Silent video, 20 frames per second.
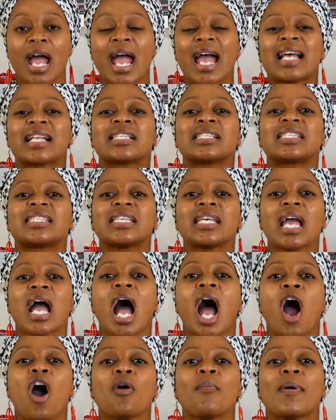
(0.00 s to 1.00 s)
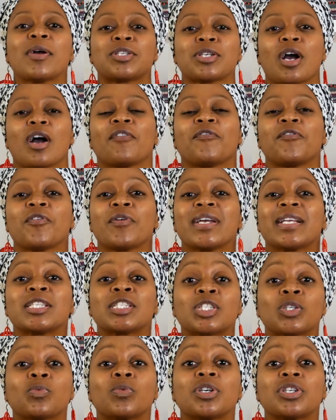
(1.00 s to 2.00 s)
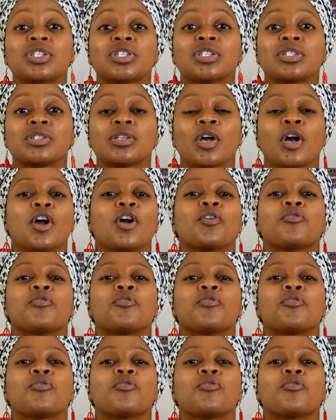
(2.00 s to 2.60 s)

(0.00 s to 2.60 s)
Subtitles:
and see how much of your intuition